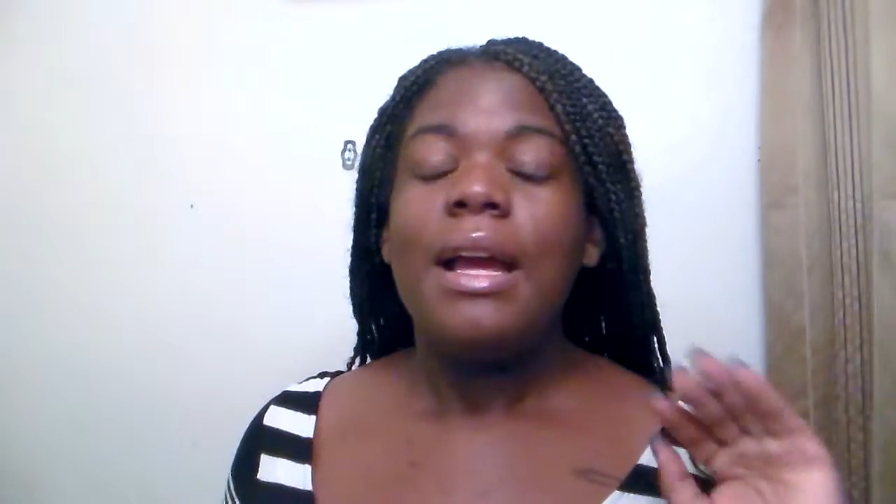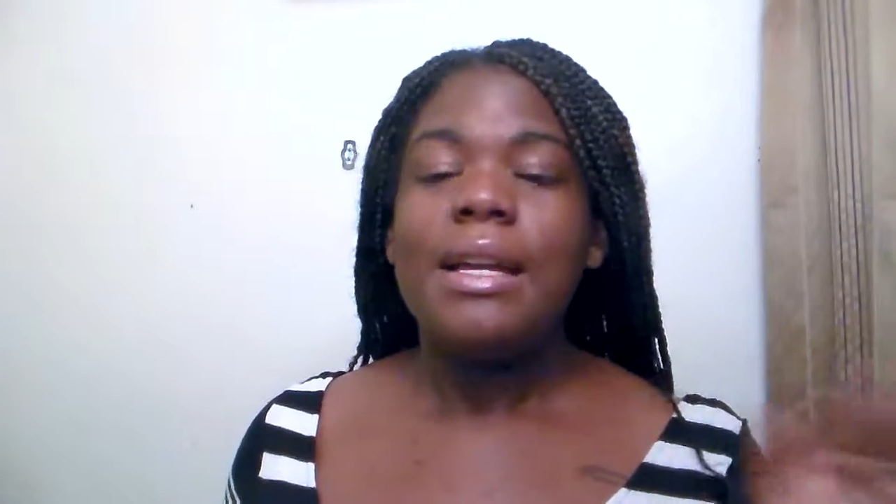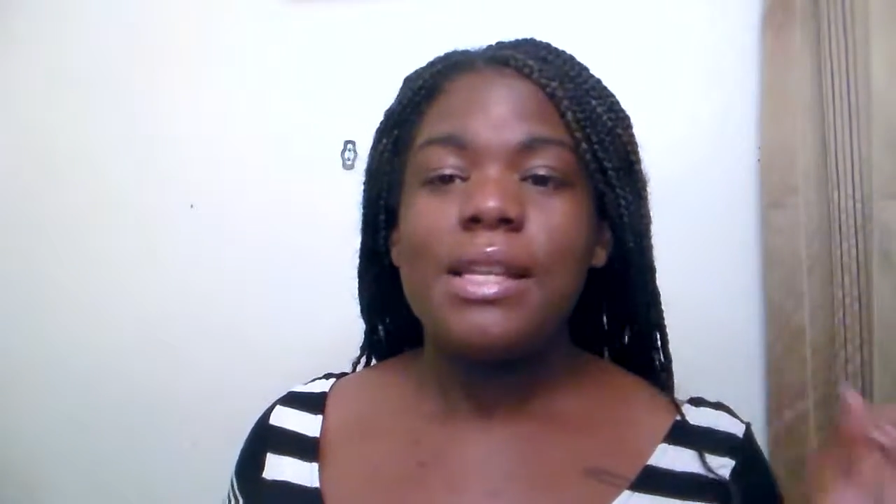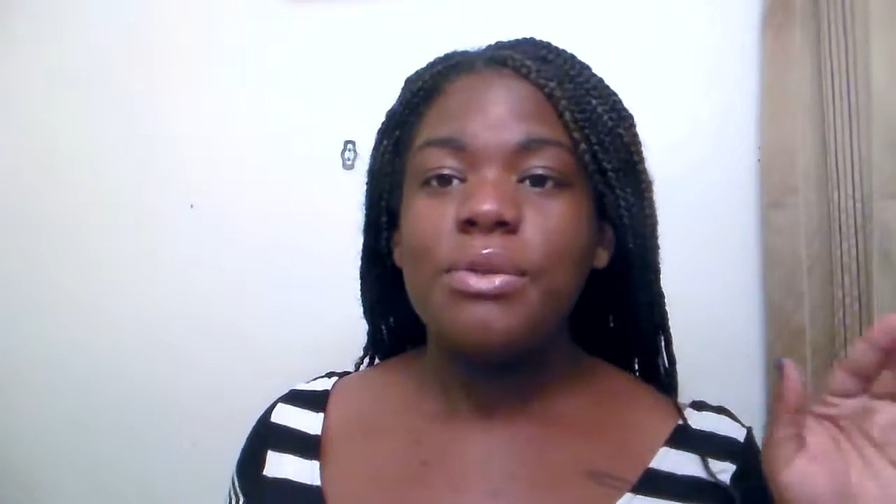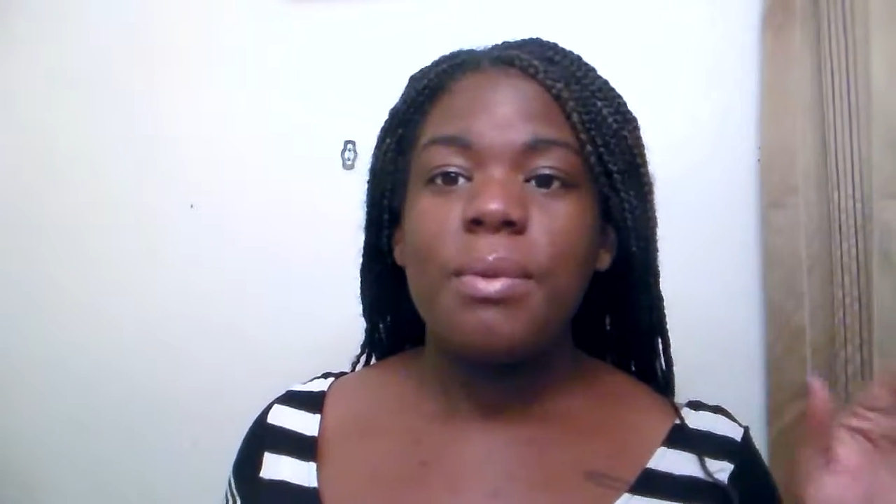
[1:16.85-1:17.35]

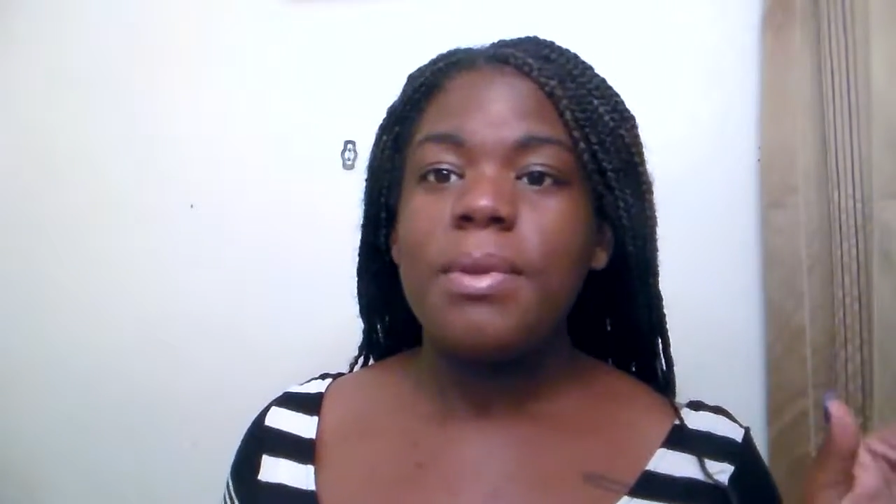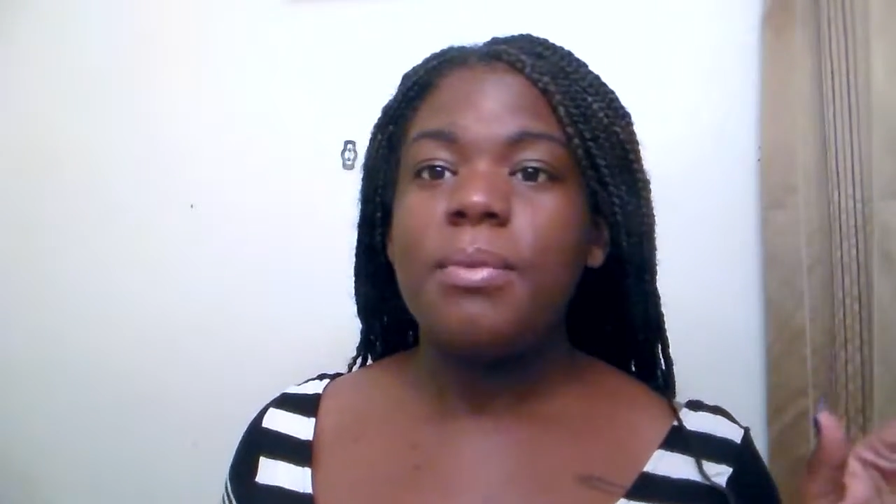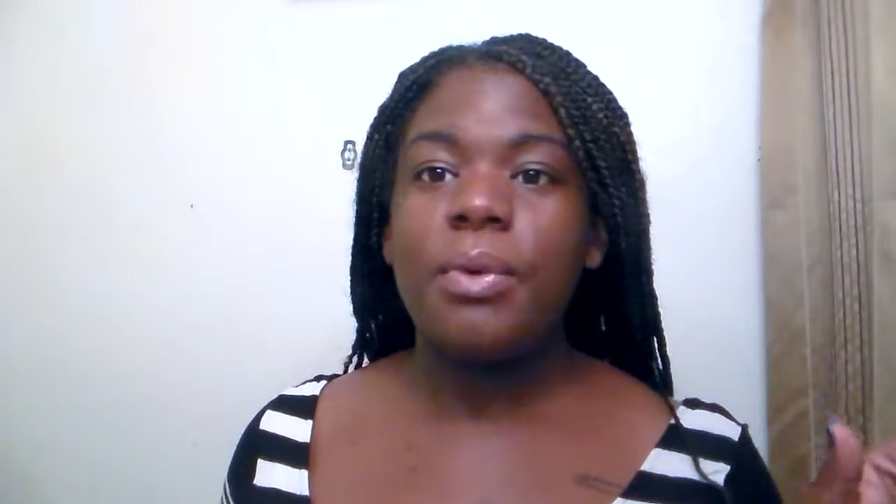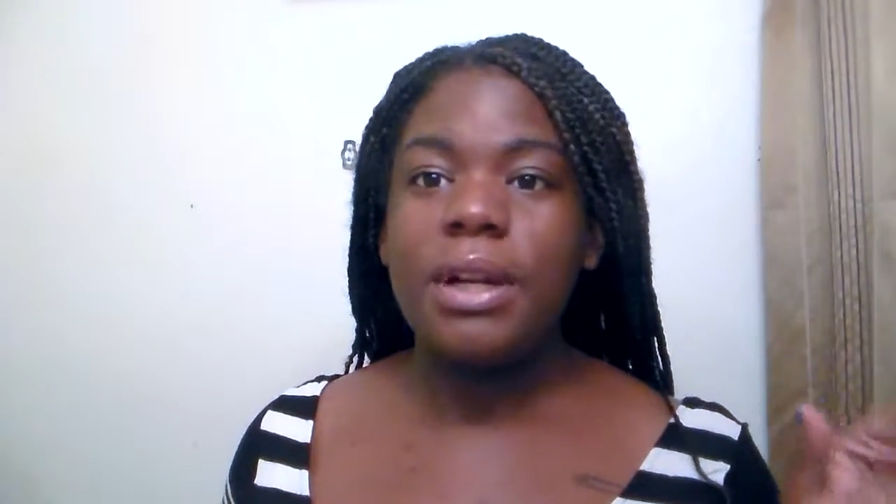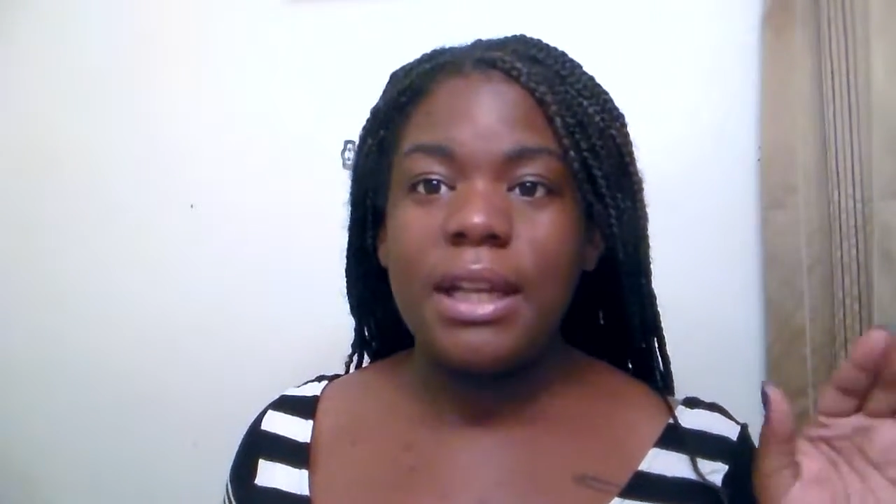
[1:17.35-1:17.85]
Because I throw up in
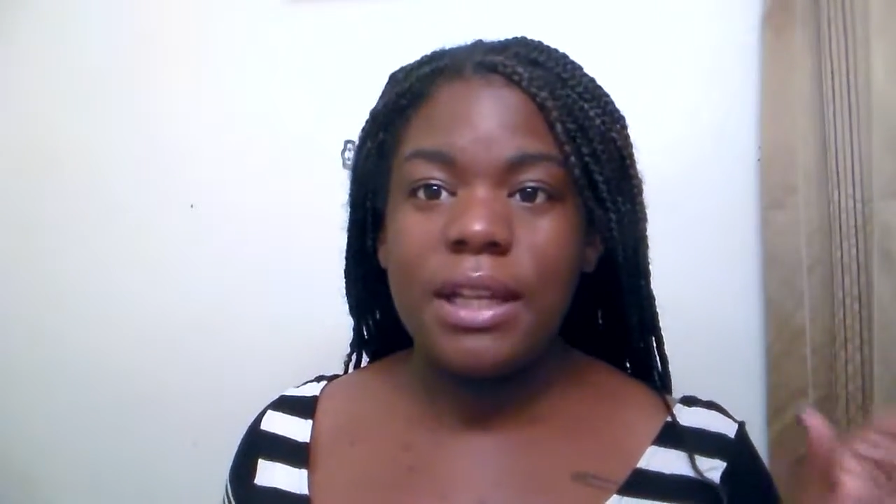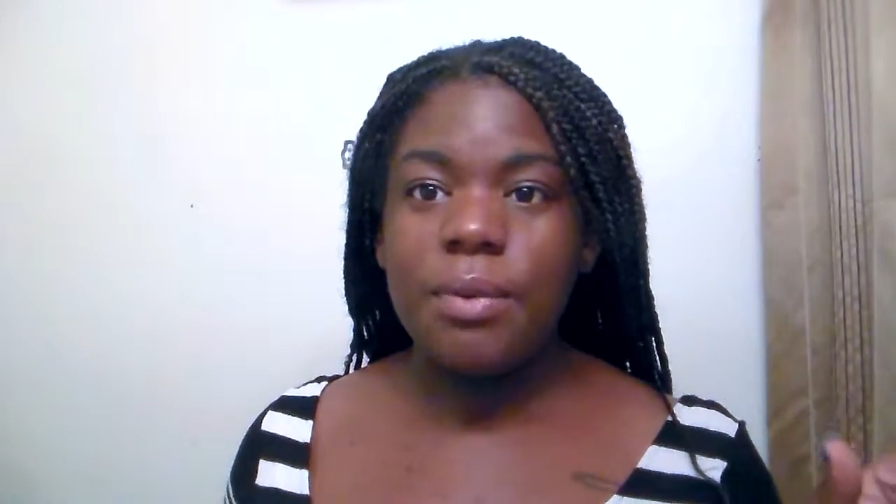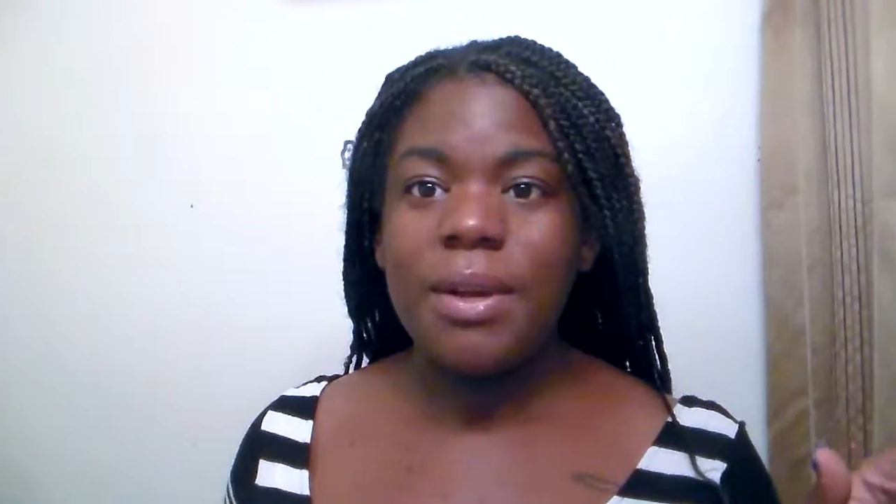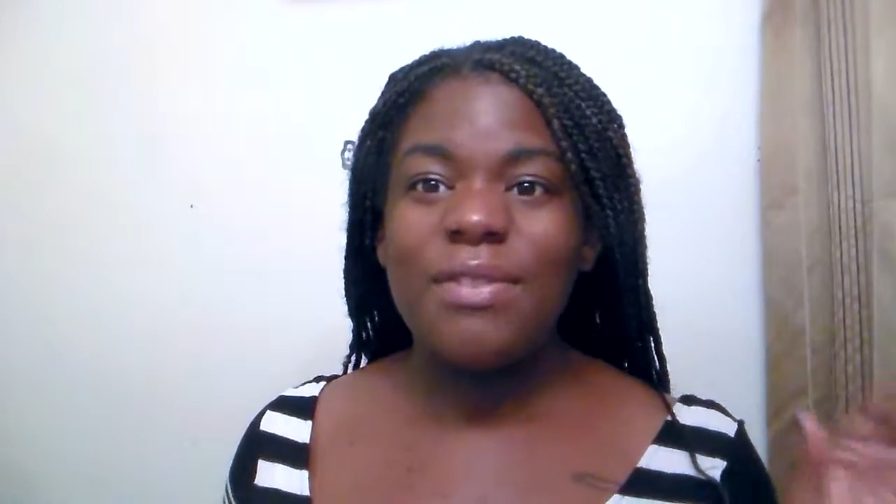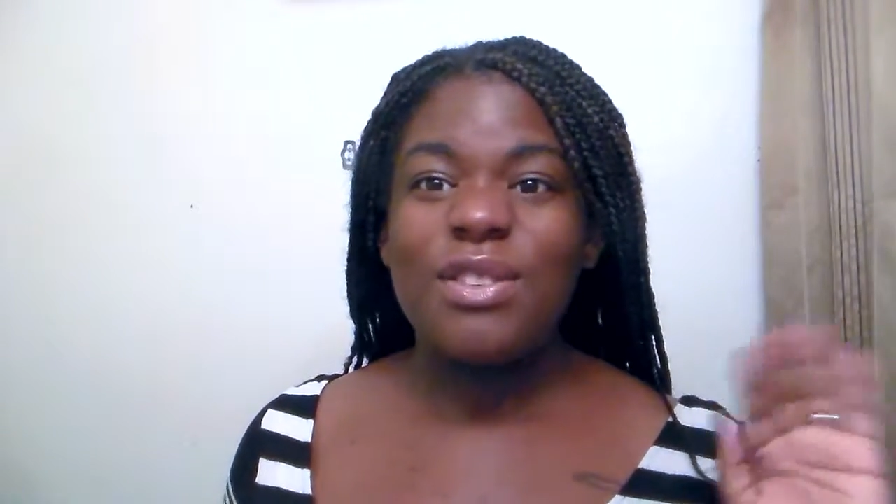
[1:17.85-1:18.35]
the morning
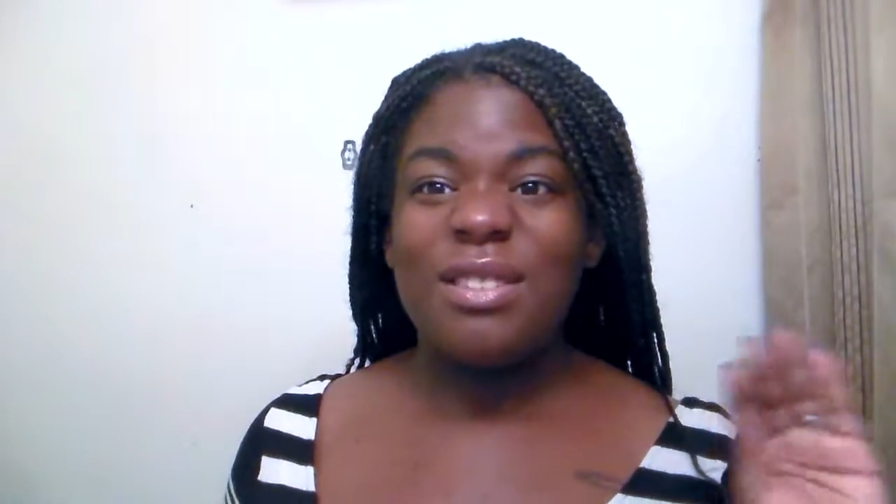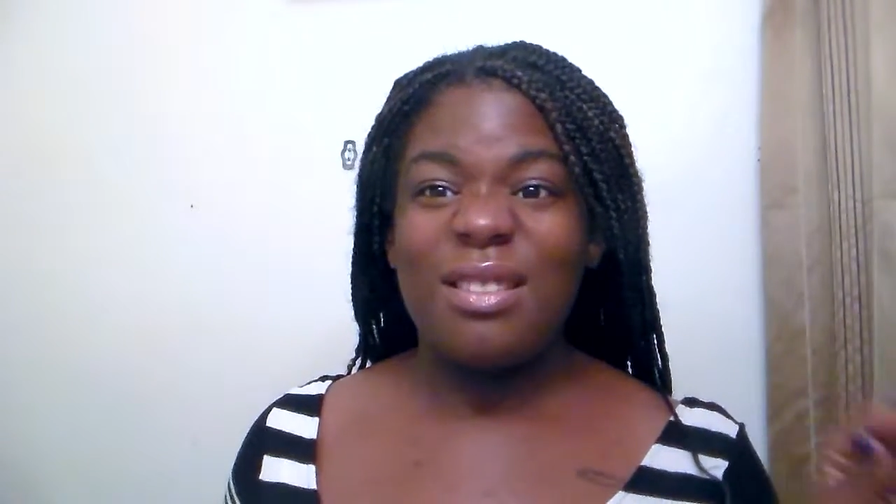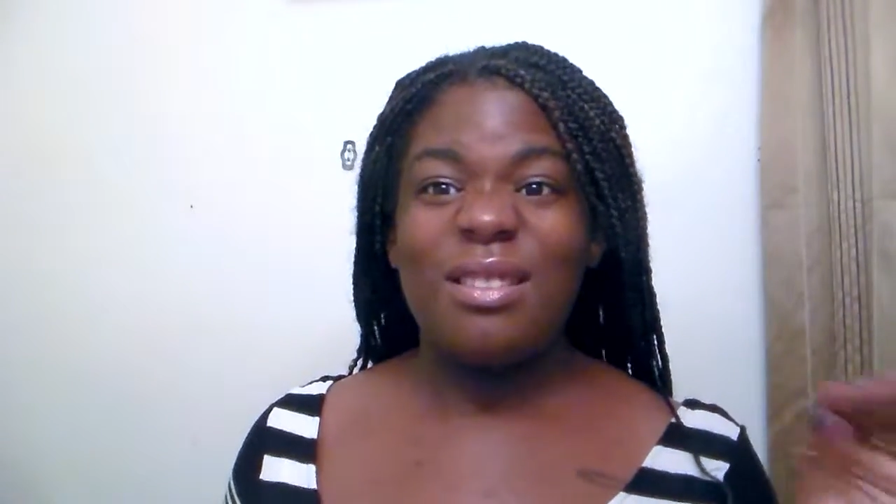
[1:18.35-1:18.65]
anyway if there's